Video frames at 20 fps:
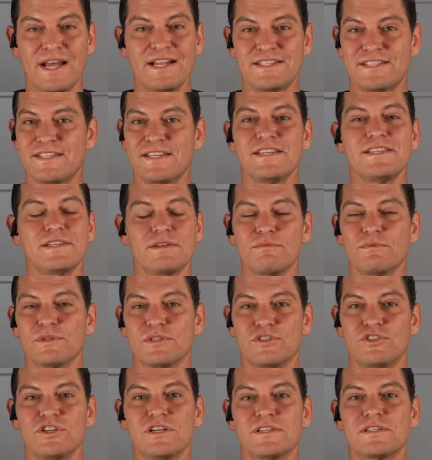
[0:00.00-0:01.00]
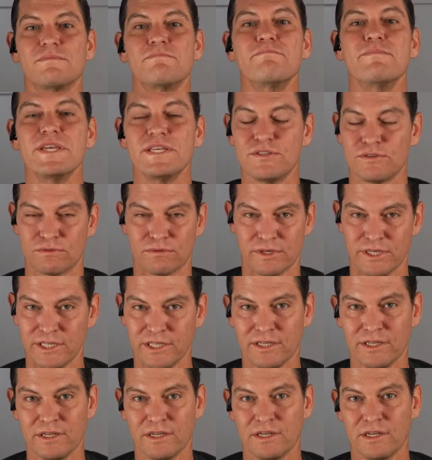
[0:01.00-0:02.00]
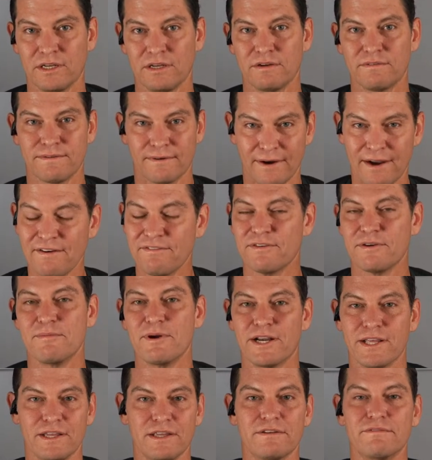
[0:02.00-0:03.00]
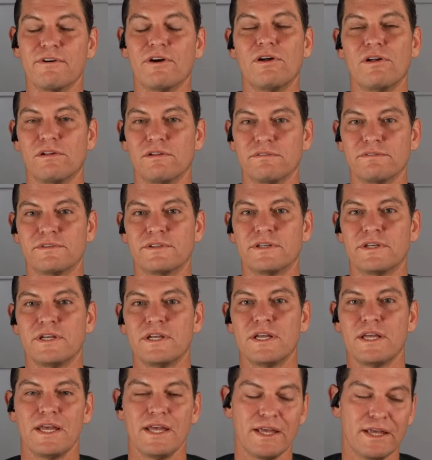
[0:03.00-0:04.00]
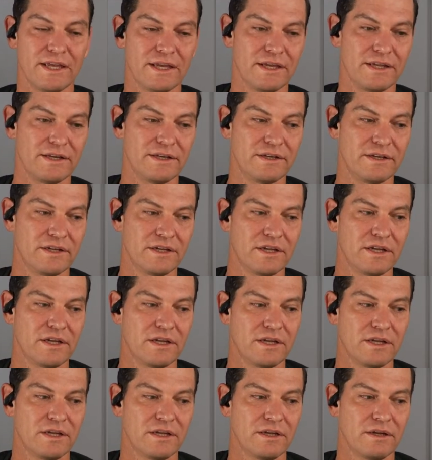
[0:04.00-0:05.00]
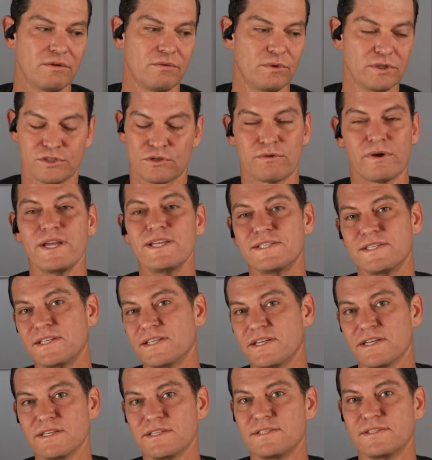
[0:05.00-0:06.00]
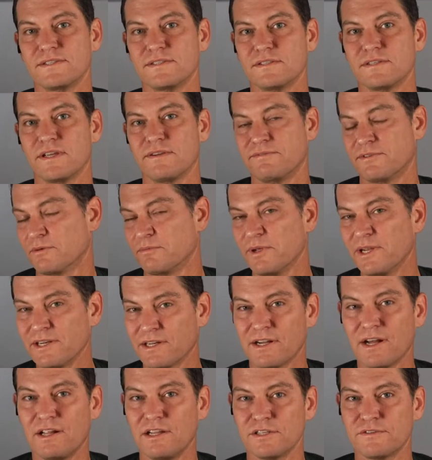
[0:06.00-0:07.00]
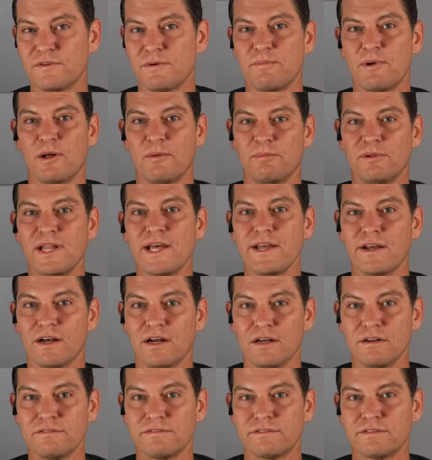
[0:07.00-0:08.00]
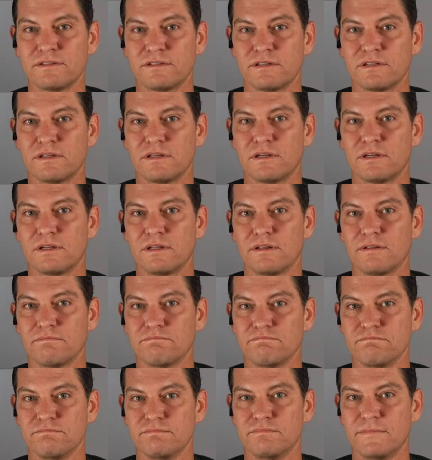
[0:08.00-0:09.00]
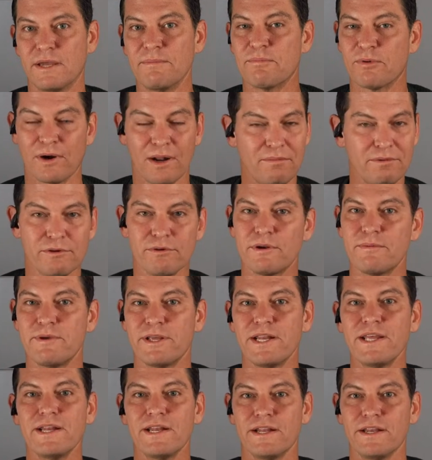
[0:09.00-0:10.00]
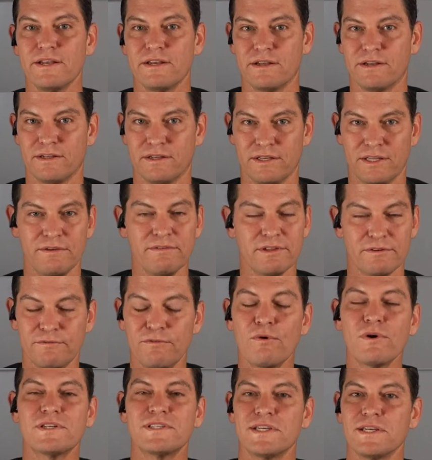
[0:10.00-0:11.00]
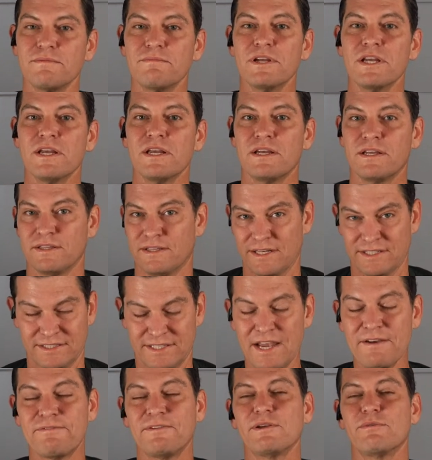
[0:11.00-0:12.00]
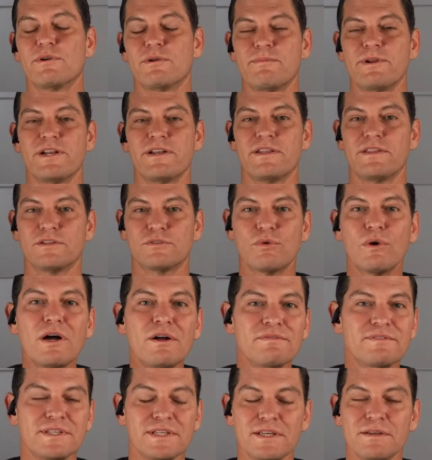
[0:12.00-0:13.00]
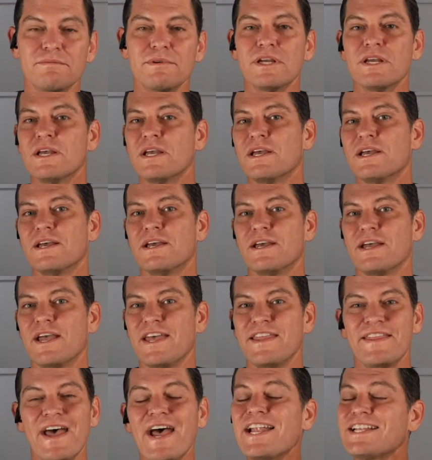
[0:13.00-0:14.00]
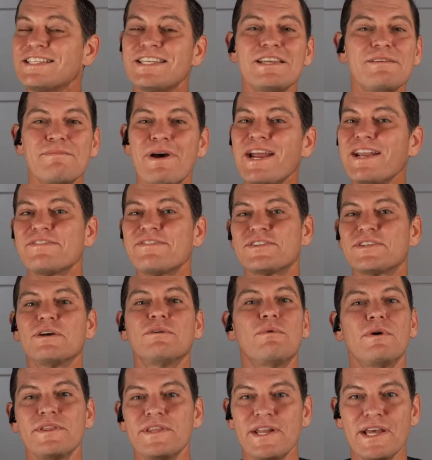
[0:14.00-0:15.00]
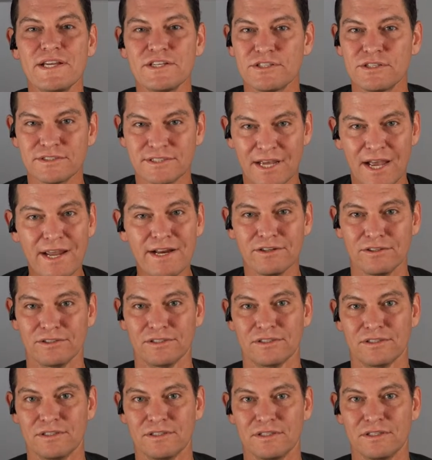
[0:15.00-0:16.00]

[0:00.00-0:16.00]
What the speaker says: season was just misery for everybody involved. And what's crazy is if there'd been a college football playoff, they probably would have been in it, even the 4 team. They definitely would have been in the 12 team. And that team might have still won the national title